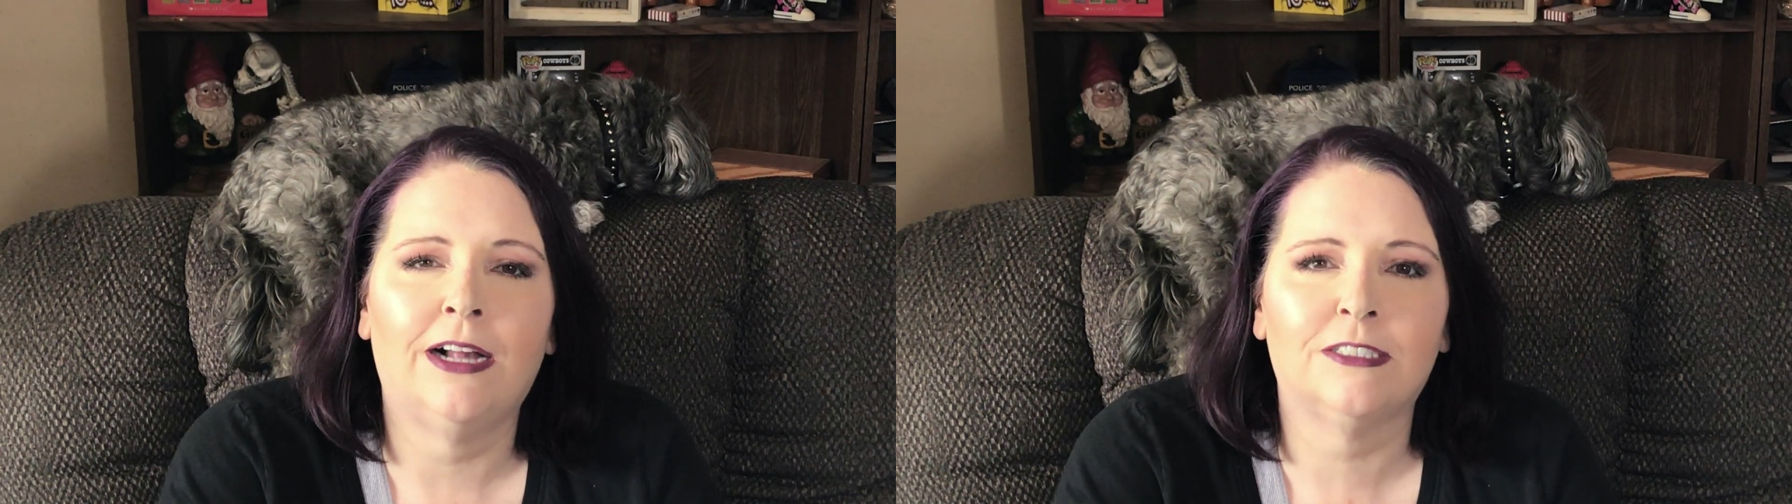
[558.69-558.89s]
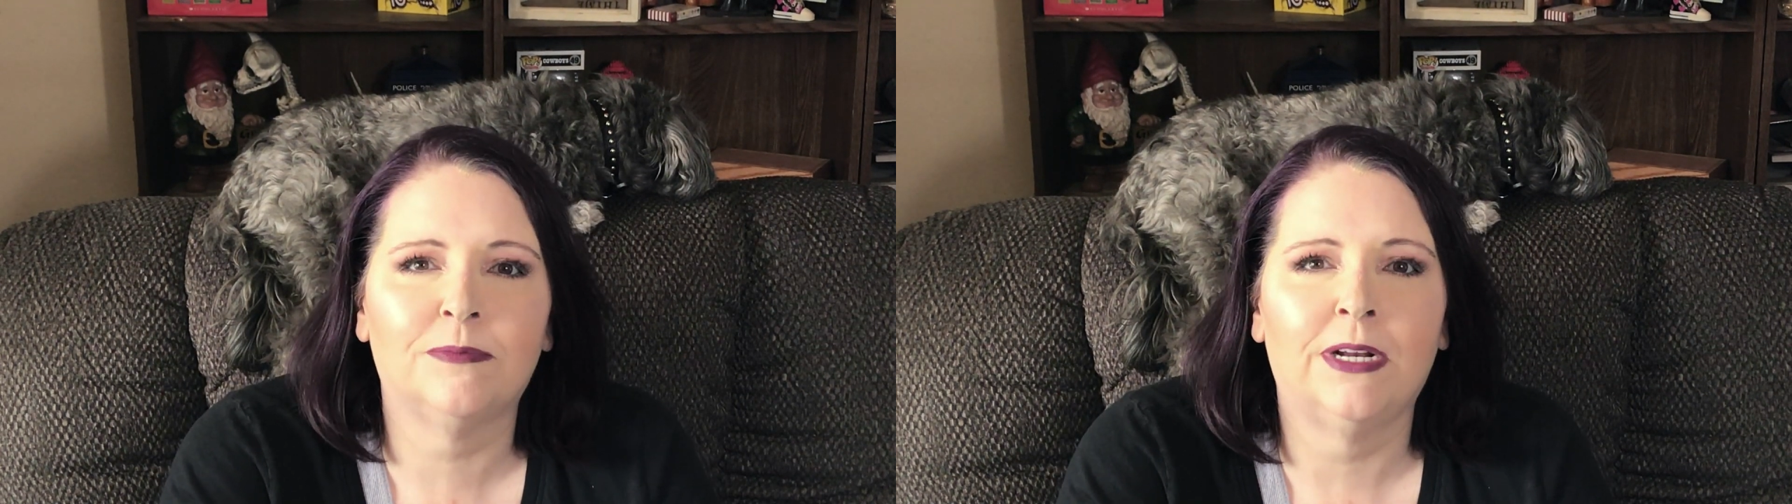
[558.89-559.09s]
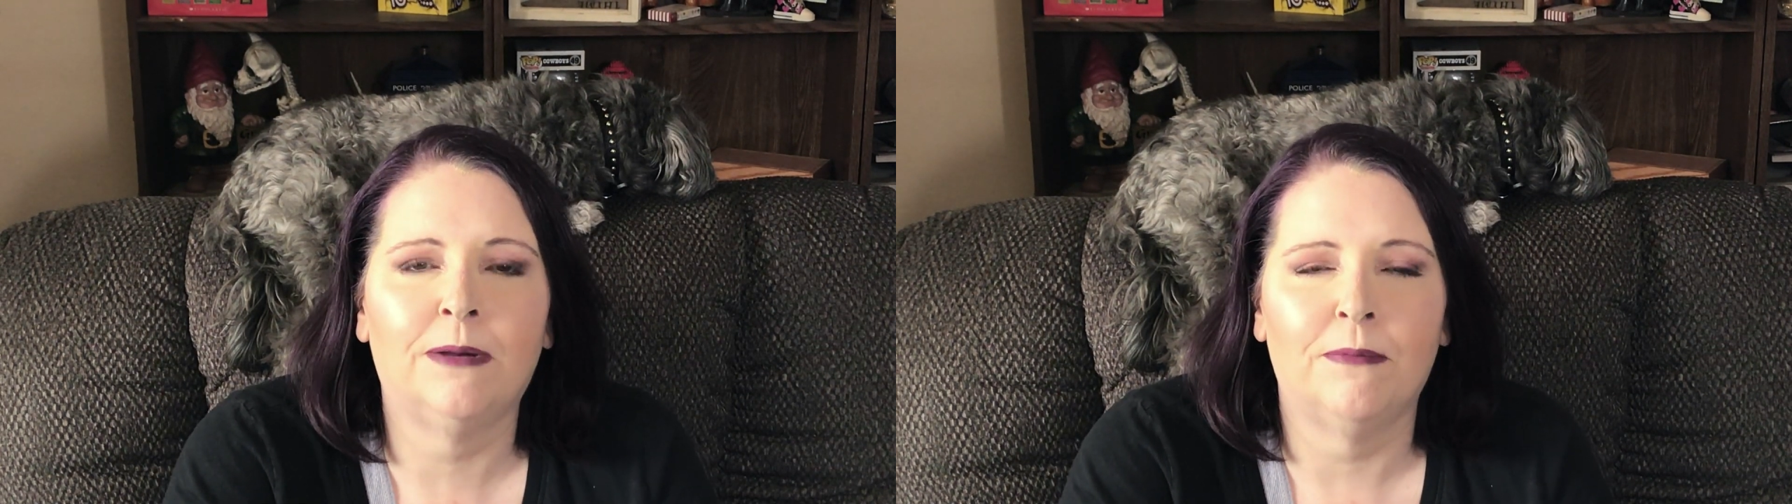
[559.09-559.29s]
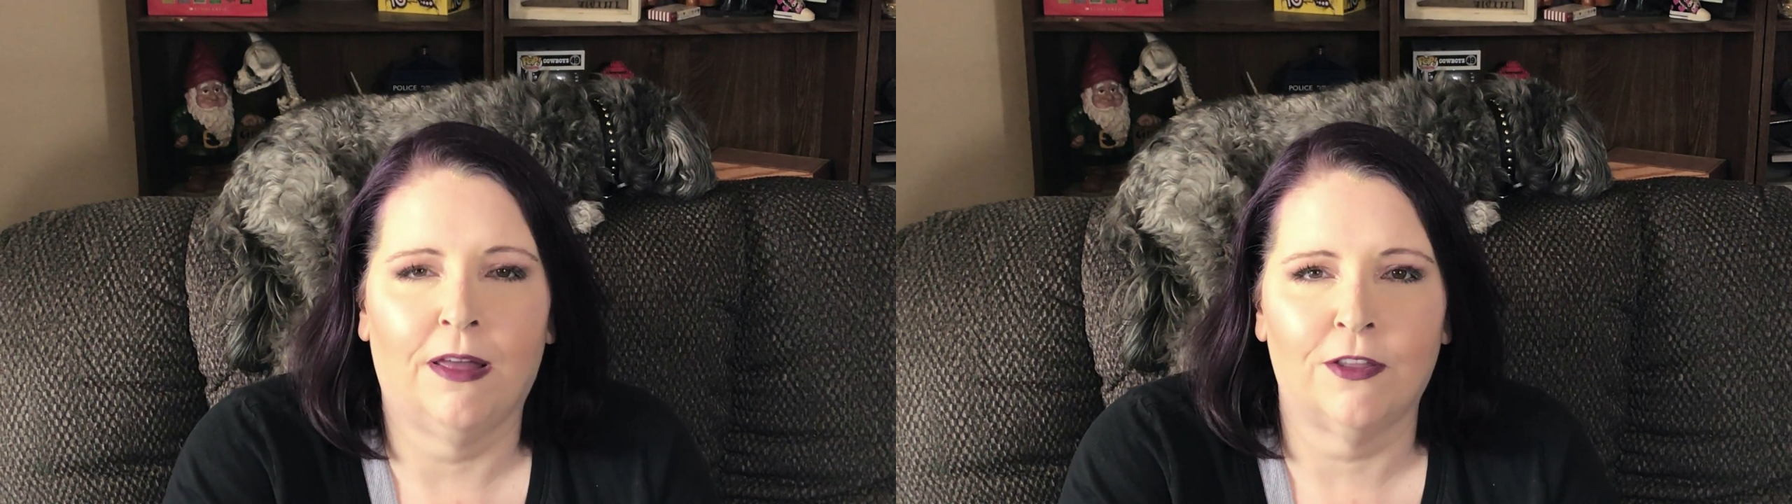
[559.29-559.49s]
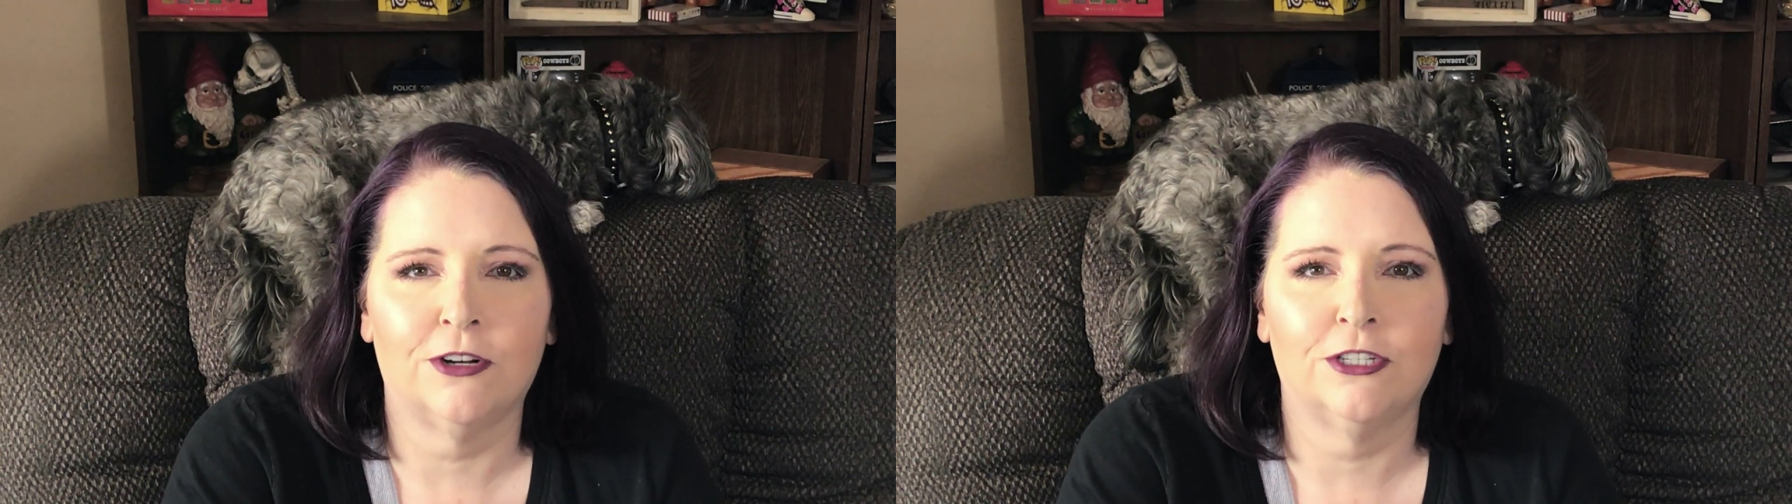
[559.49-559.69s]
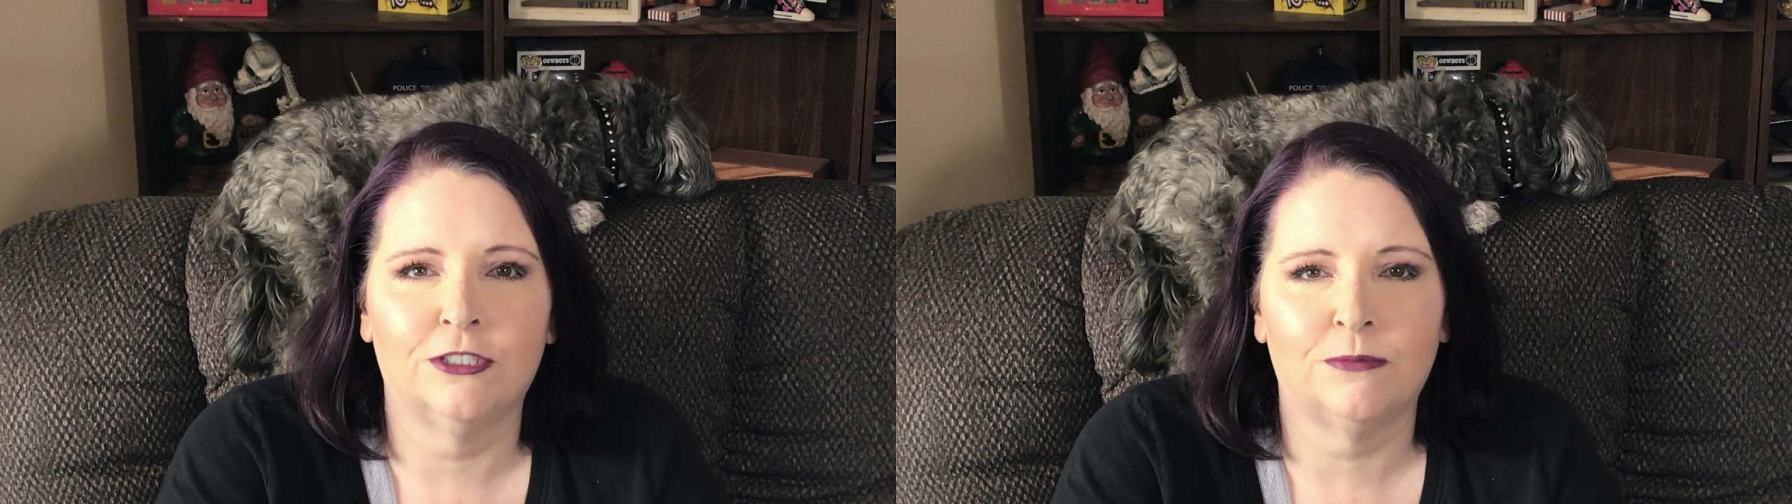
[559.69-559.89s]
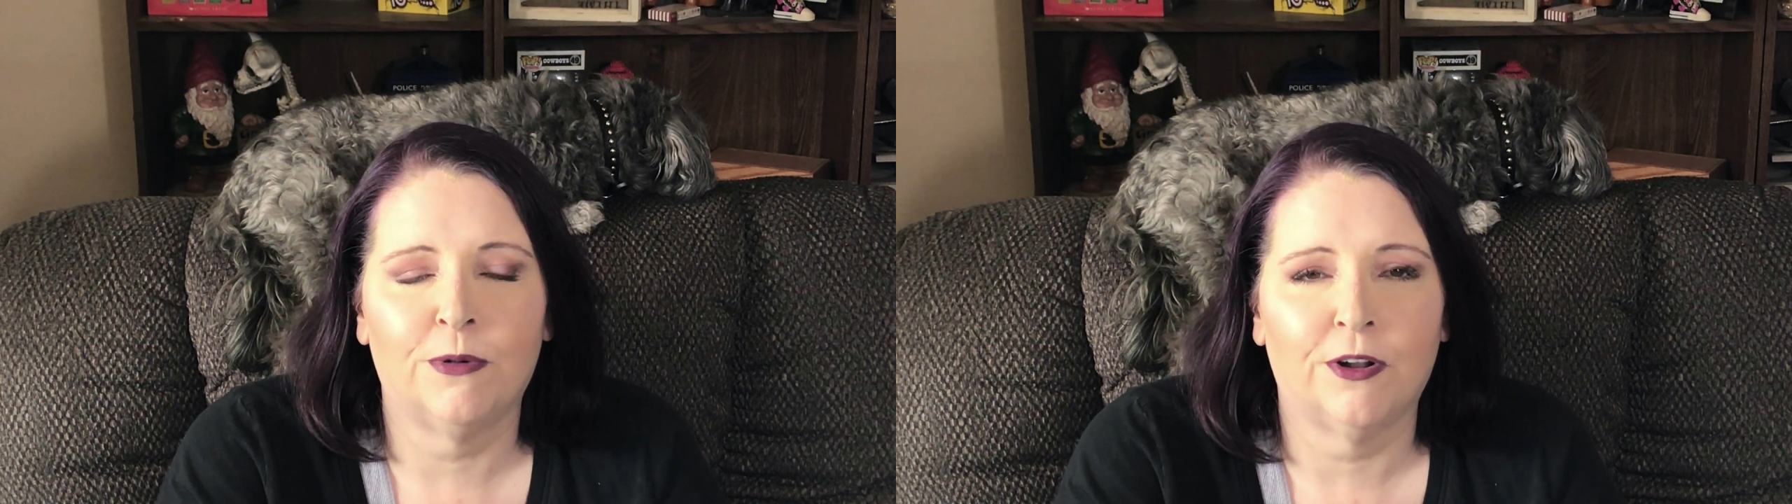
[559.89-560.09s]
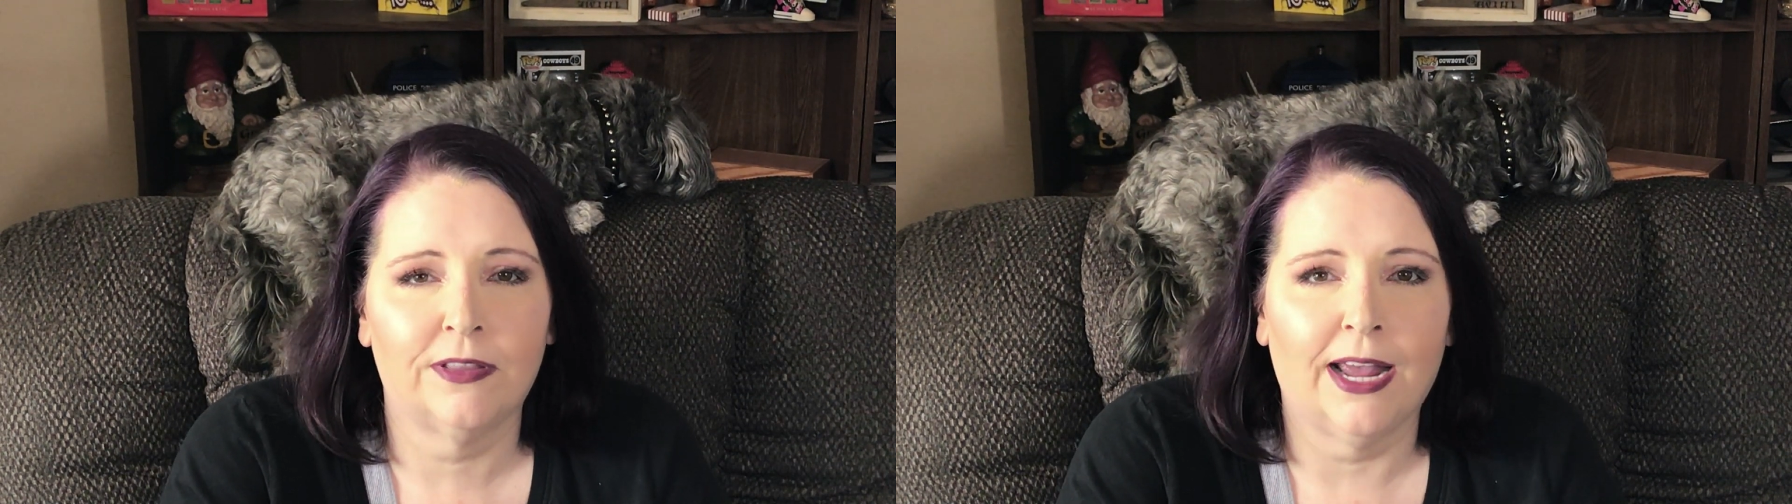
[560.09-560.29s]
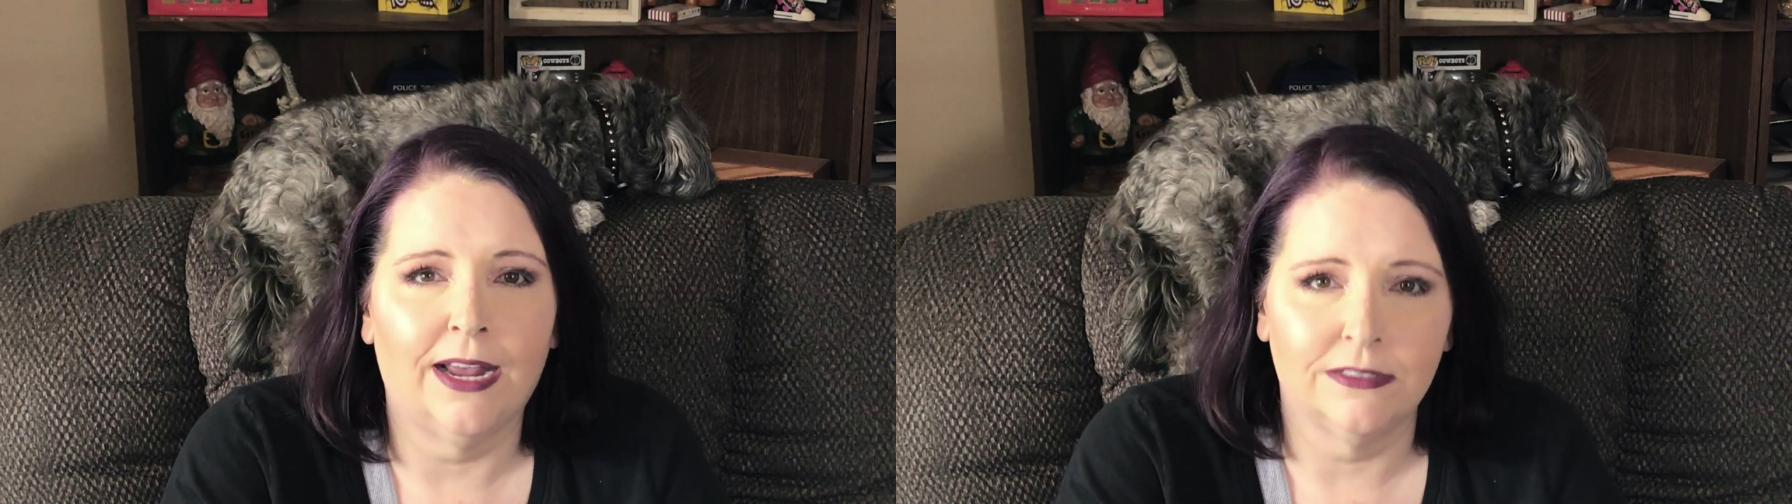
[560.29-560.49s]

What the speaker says: husband and mother's birthday.